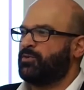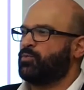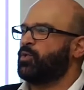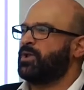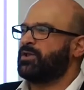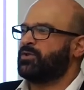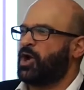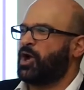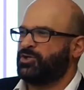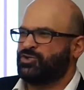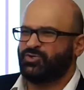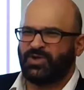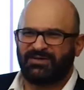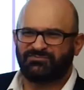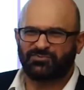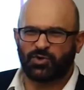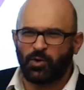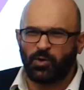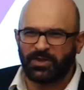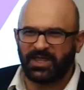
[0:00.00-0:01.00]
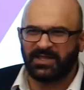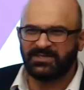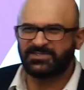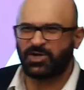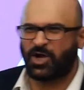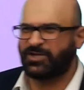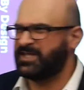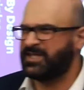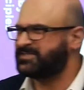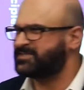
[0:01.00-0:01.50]
What are, do you have tokens?
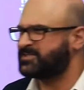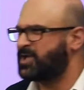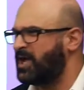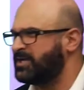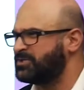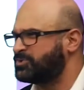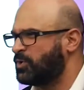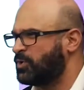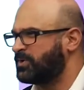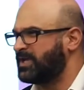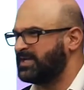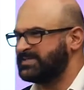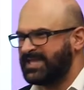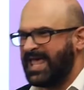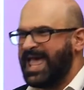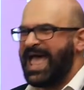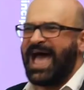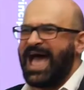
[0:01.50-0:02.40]
Are they signed tokens?